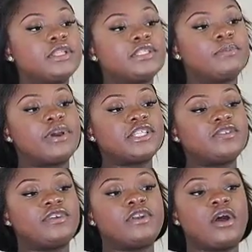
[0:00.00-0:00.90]
To
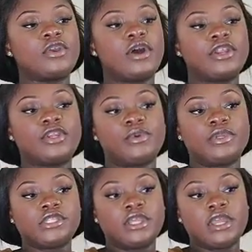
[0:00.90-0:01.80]
breastfeed, all you gotta do
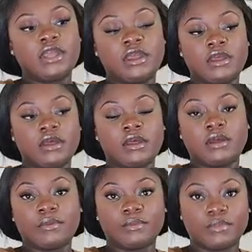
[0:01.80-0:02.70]
is
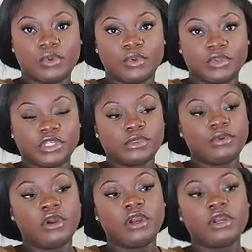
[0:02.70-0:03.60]
pull this
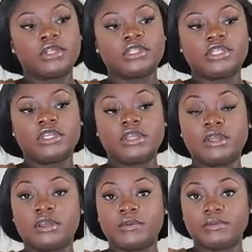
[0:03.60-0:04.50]
part,
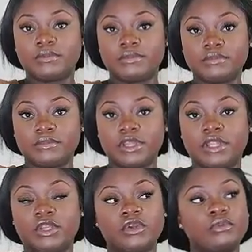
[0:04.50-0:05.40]

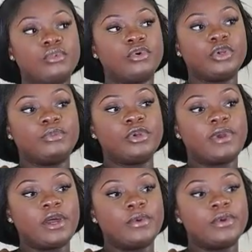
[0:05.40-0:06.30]
and then you can pull your
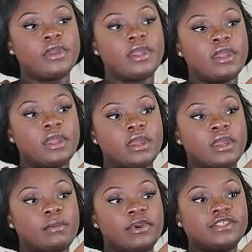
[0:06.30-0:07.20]
boob out.
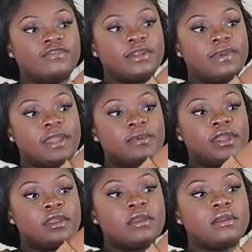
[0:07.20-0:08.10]
Breastfeed
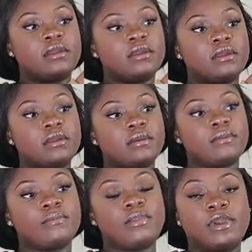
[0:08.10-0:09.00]
baby,
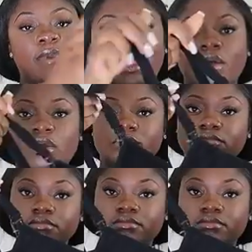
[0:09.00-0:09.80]
put it back on.